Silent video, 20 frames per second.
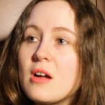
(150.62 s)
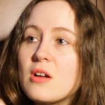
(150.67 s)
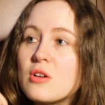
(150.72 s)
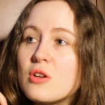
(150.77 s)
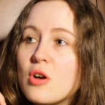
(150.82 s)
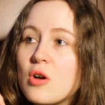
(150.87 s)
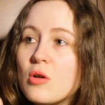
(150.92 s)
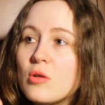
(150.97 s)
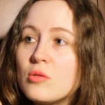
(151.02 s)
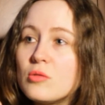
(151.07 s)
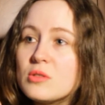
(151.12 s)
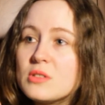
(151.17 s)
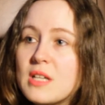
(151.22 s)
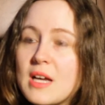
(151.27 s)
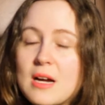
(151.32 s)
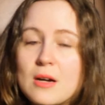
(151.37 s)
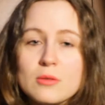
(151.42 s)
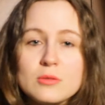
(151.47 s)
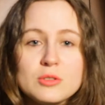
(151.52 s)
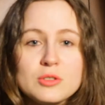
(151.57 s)
goes
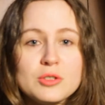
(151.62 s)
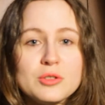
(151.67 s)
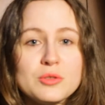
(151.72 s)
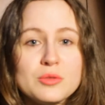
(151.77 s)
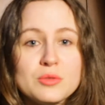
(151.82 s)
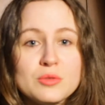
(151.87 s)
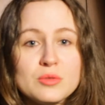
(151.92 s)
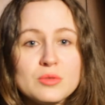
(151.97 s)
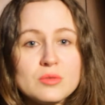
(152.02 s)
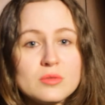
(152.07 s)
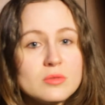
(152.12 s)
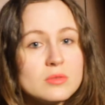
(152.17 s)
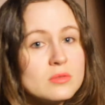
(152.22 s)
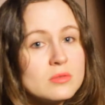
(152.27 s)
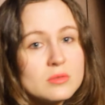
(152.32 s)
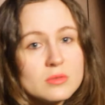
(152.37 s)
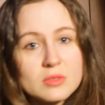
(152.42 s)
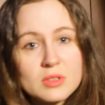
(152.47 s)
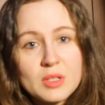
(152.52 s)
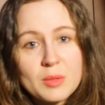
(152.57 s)
out to
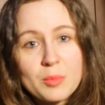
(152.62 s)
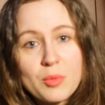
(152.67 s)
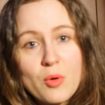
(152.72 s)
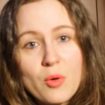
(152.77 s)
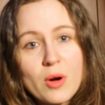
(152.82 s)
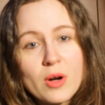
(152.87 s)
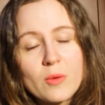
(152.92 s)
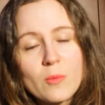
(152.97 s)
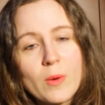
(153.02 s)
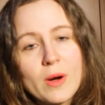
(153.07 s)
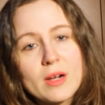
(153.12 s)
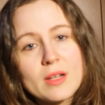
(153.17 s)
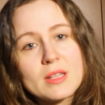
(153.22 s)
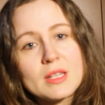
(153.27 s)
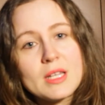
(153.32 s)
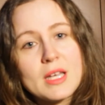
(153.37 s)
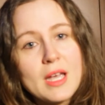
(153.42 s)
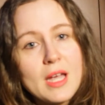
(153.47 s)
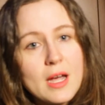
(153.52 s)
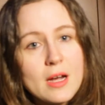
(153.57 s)
the port where
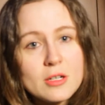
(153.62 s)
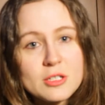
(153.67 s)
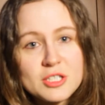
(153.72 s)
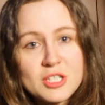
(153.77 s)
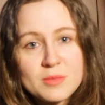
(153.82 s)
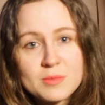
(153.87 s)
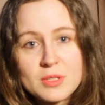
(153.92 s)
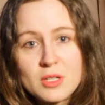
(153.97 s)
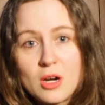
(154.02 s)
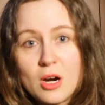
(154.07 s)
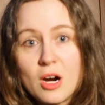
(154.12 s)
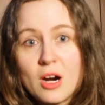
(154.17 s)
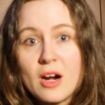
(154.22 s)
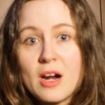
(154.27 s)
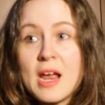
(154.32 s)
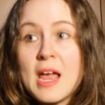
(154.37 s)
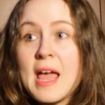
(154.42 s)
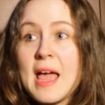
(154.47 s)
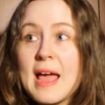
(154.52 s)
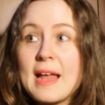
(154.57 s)
the airships
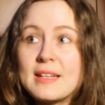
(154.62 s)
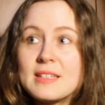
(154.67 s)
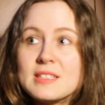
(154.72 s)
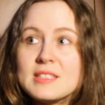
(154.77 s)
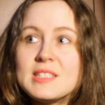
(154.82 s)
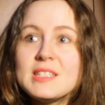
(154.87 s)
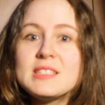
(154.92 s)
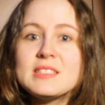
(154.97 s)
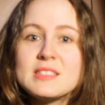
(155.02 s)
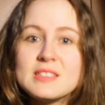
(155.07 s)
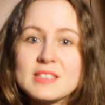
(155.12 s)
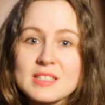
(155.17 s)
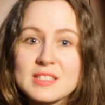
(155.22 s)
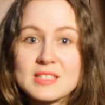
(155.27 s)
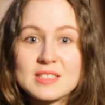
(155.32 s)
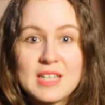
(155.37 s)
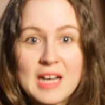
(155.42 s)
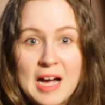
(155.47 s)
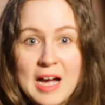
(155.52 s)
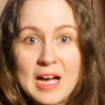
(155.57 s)
are and sees the
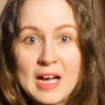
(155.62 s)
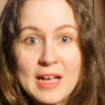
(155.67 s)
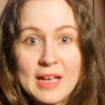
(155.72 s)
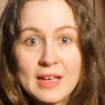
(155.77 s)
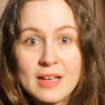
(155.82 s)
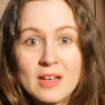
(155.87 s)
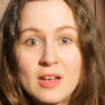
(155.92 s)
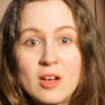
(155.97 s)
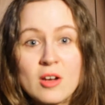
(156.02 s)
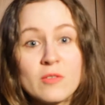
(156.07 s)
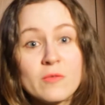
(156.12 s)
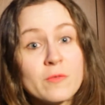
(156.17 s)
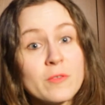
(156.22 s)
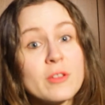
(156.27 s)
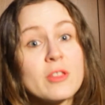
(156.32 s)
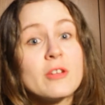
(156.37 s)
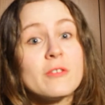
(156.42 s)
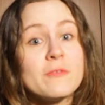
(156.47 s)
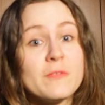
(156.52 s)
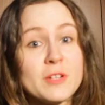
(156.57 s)
sky for
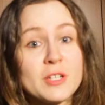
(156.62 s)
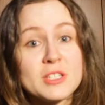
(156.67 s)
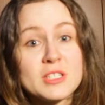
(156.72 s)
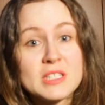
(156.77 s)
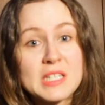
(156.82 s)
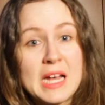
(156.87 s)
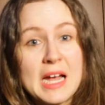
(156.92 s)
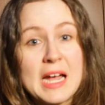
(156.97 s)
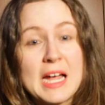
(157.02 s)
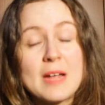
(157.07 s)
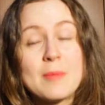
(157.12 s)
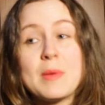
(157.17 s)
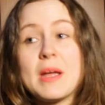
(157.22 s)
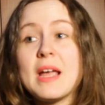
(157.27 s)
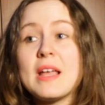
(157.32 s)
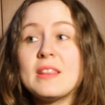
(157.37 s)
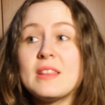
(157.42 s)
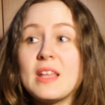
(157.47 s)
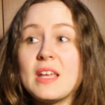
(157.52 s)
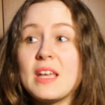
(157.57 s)
the first time,
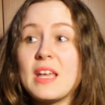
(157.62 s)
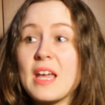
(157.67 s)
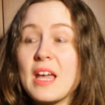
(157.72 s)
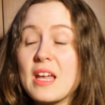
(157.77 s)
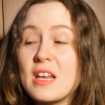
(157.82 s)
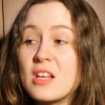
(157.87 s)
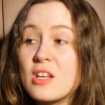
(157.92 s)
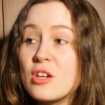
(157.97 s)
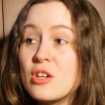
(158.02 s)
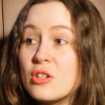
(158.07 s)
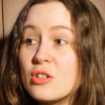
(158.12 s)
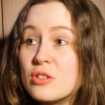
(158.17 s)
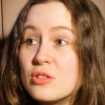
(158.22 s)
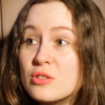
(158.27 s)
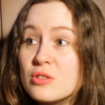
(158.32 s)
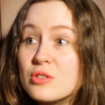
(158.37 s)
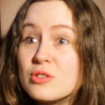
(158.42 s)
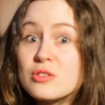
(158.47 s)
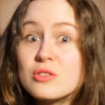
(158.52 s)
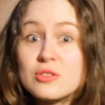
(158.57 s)
and they get
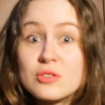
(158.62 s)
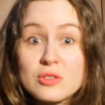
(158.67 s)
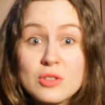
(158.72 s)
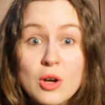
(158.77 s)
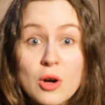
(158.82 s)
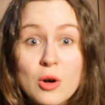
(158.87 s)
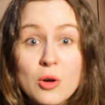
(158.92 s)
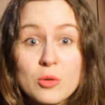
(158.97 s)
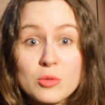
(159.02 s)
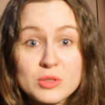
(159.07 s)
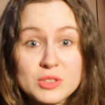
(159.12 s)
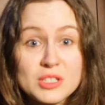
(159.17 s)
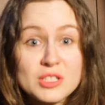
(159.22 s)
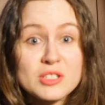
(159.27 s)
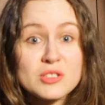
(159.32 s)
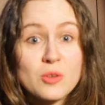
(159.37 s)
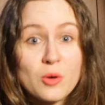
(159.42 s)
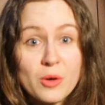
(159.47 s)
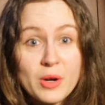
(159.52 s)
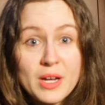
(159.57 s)
so
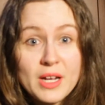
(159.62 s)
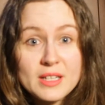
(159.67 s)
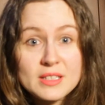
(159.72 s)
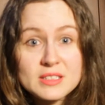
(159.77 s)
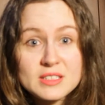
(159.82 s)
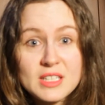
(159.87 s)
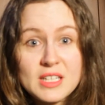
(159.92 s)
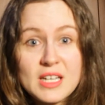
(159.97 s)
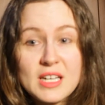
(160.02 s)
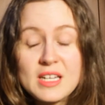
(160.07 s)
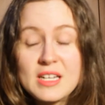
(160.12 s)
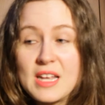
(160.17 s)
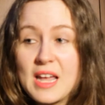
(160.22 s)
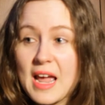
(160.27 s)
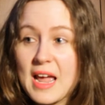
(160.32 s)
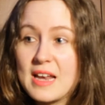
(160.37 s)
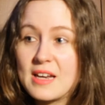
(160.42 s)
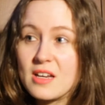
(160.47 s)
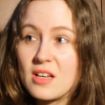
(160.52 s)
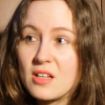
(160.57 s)
disoriented
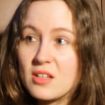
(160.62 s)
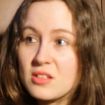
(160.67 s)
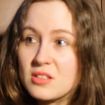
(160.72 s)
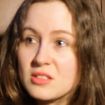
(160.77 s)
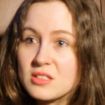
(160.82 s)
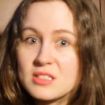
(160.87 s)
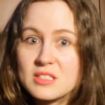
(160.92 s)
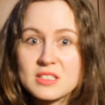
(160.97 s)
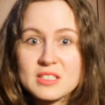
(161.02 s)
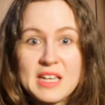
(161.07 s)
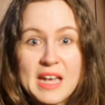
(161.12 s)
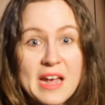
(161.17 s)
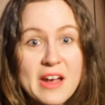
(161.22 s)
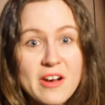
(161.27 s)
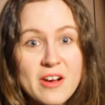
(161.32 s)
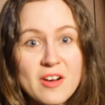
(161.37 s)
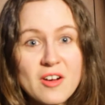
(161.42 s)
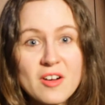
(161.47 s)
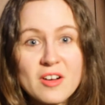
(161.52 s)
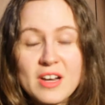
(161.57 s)
and
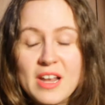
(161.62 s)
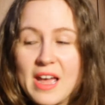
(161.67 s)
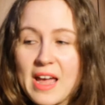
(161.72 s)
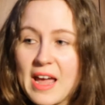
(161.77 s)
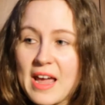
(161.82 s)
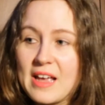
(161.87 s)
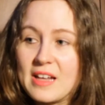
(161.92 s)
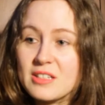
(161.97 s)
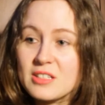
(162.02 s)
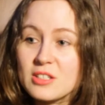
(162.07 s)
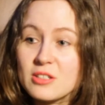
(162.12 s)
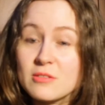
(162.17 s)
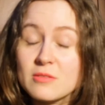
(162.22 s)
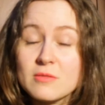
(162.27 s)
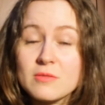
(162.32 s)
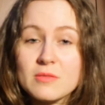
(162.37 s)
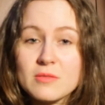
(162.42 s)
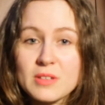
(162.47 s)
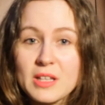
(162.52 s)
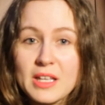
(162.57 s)
scared
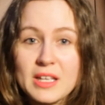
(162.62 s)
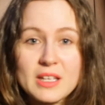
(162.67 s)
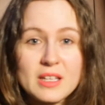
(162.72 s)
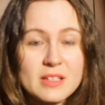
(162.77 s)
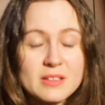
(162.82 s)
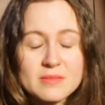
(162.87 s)
and like